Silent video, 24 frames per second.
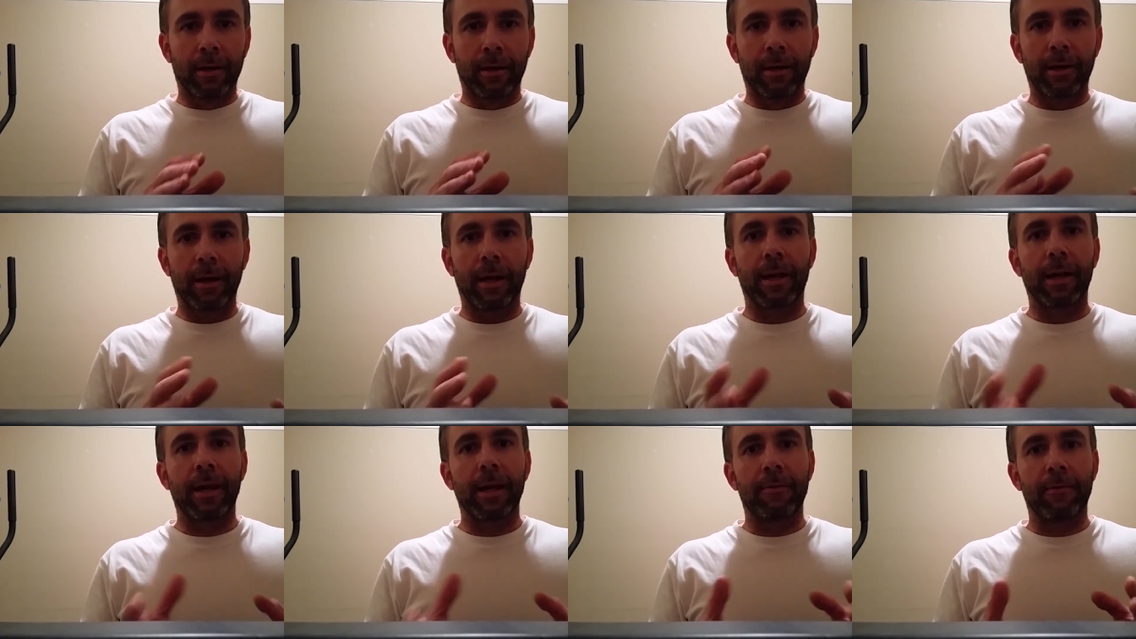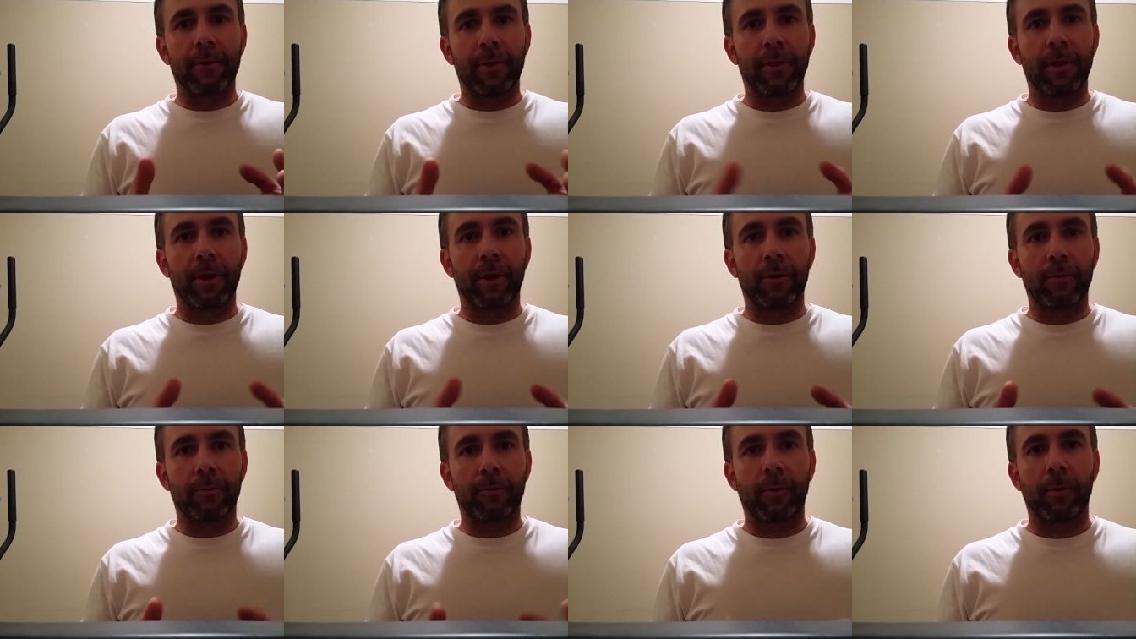And even
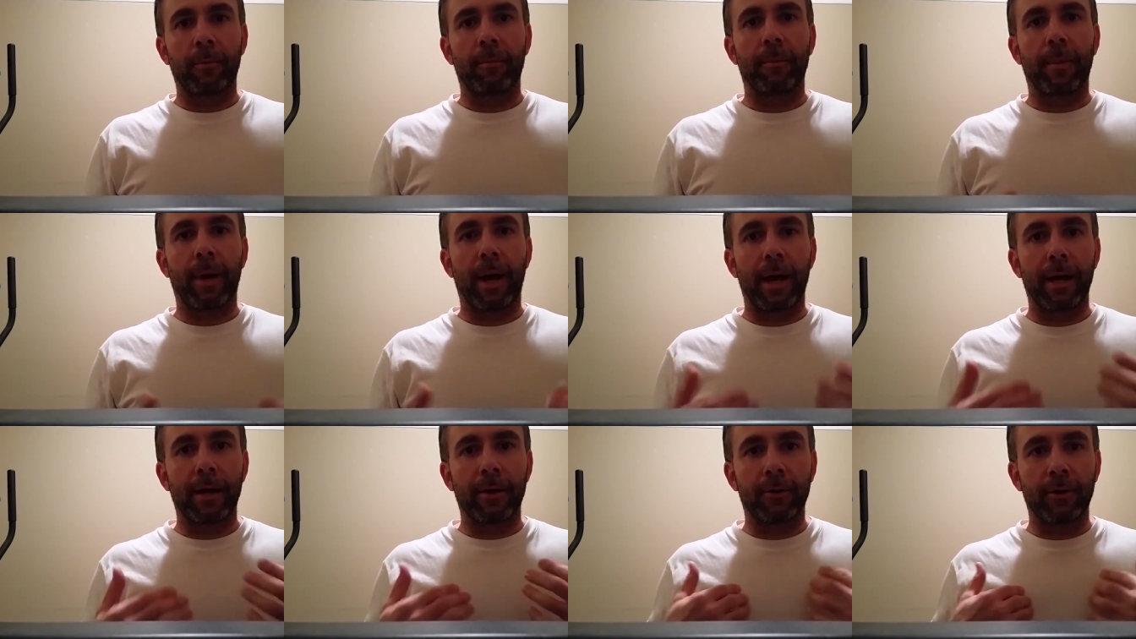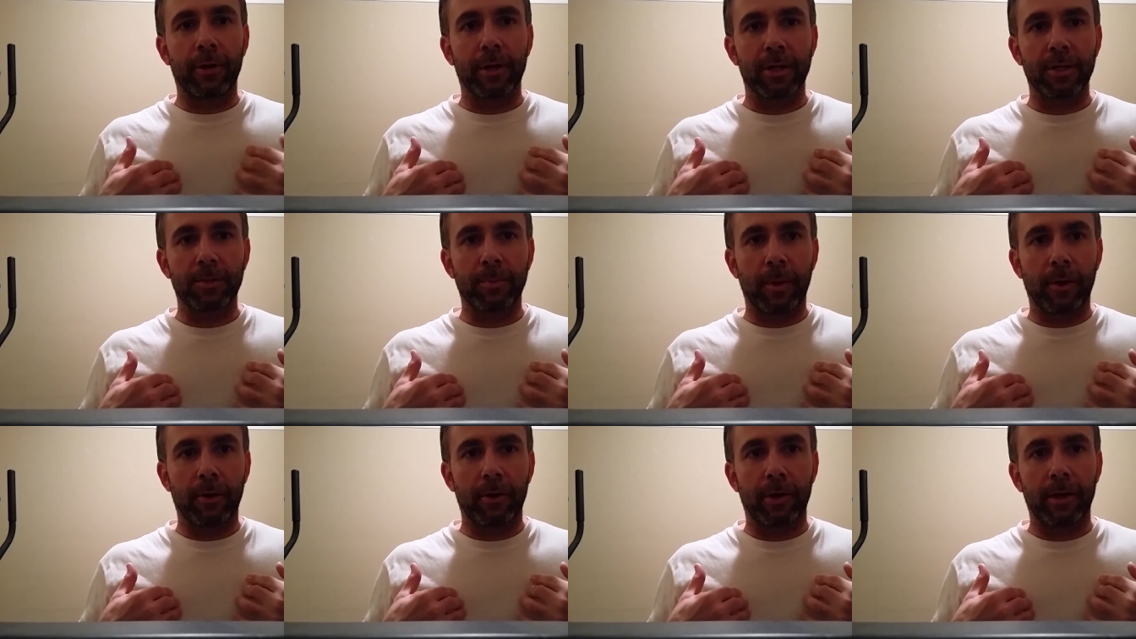though from my own
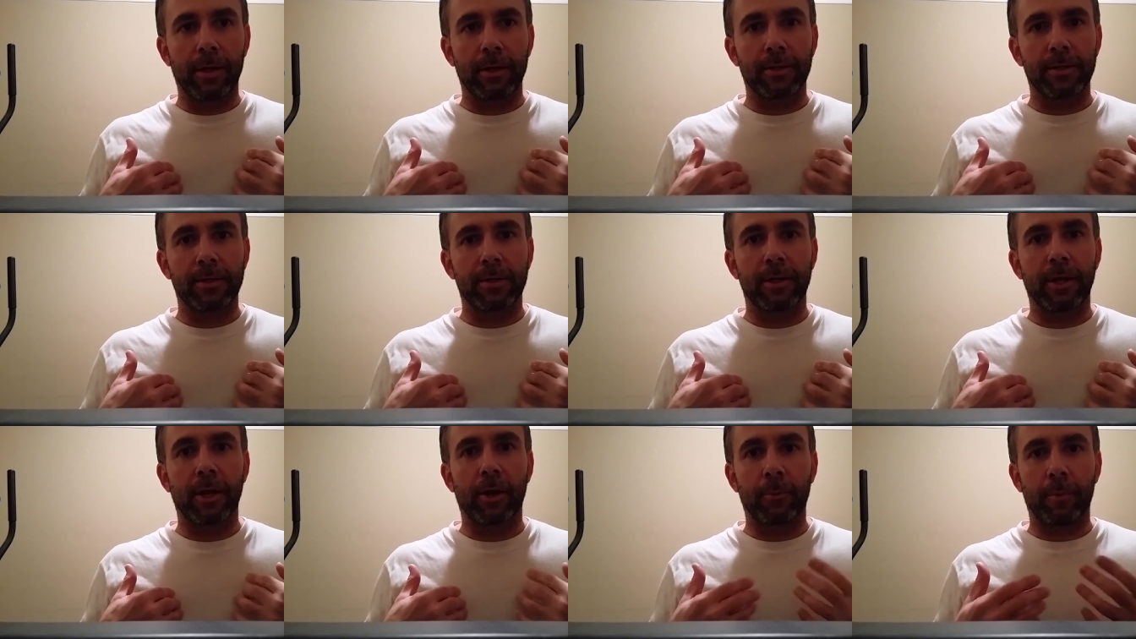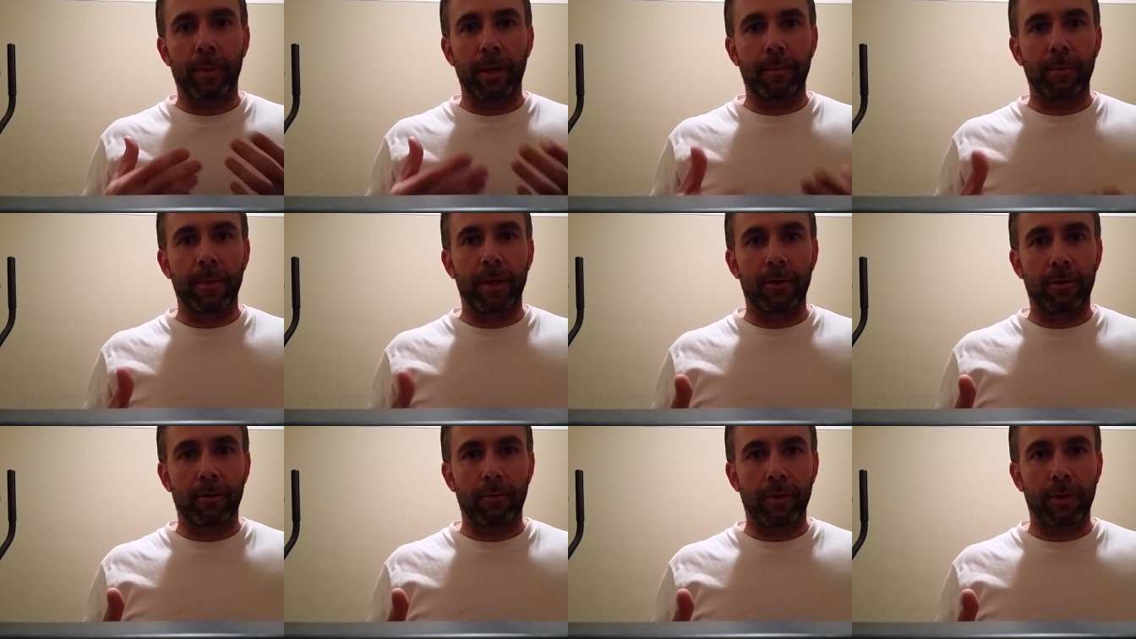experience helping
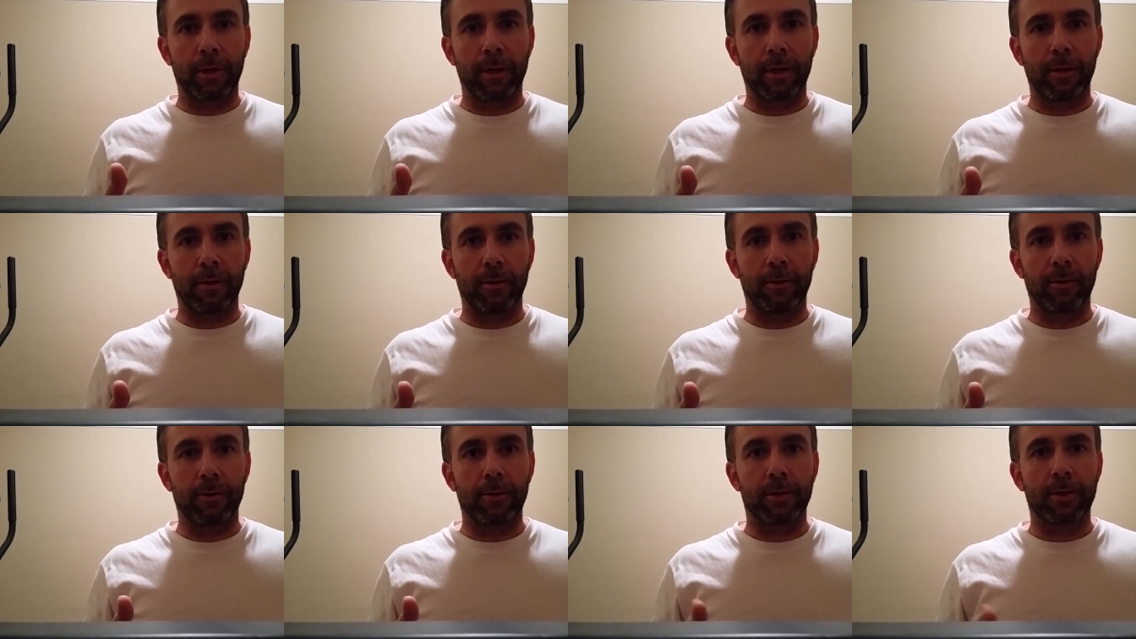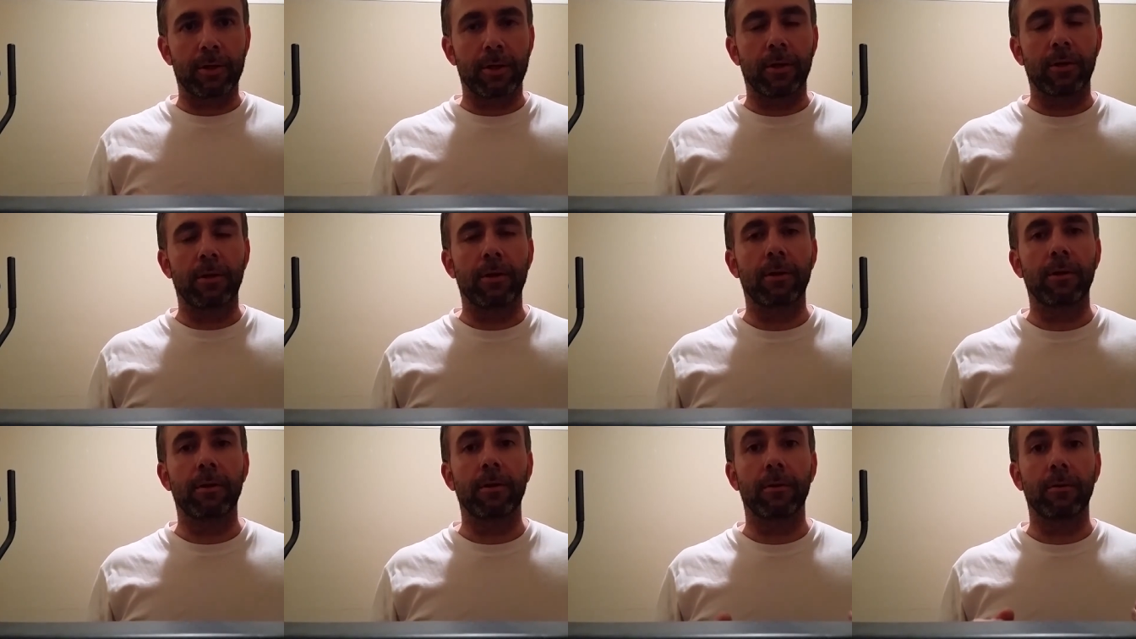men over the years,
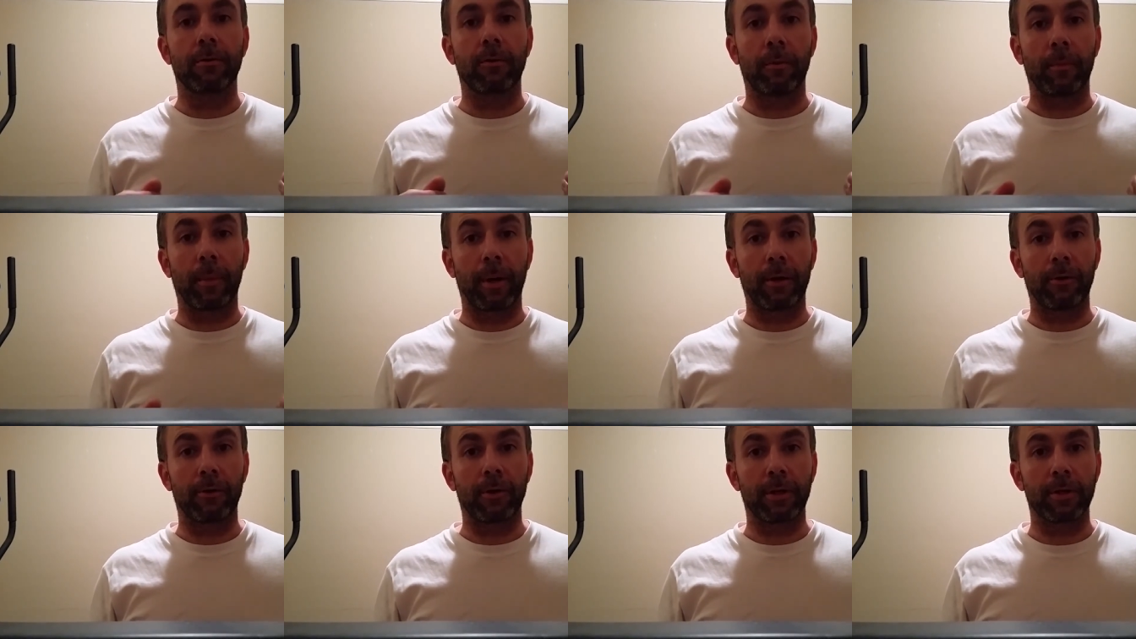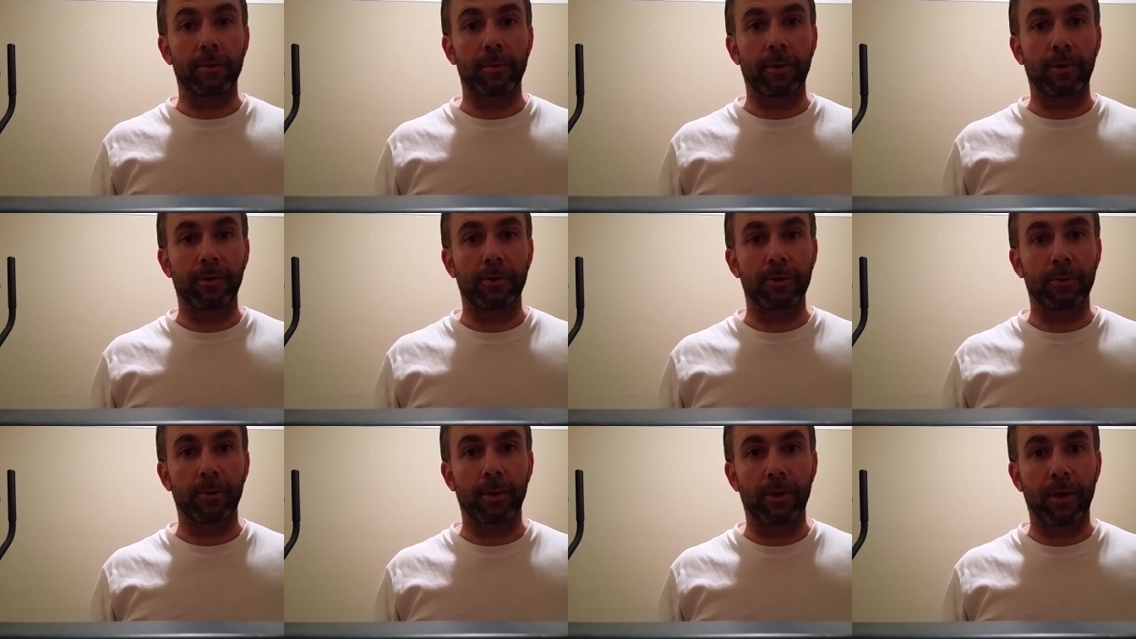from my own
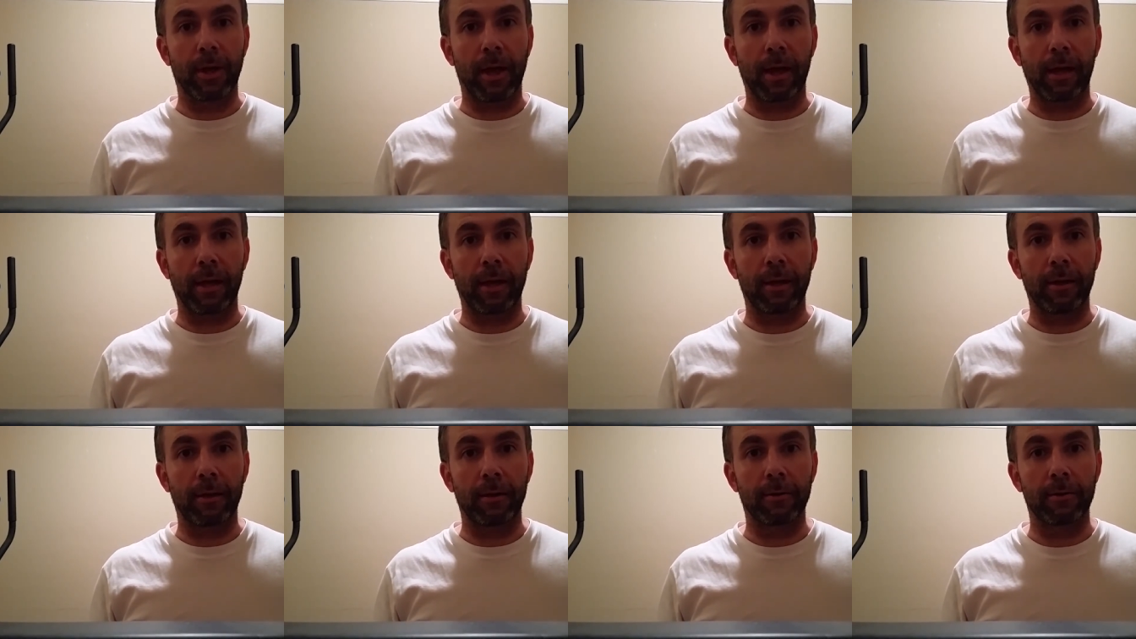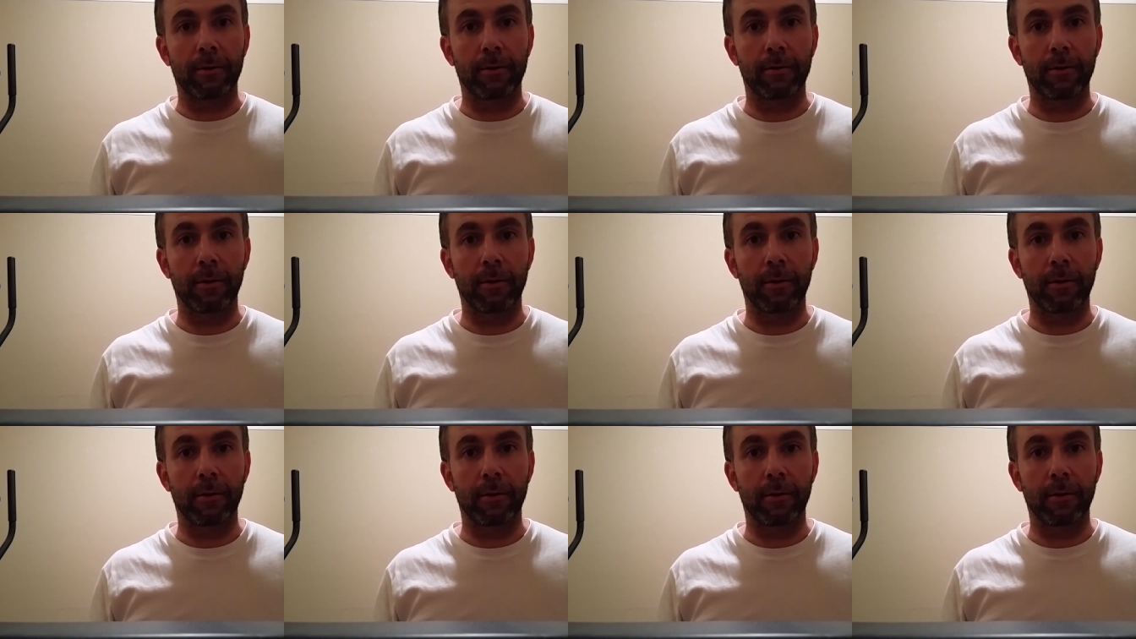experience with hanging,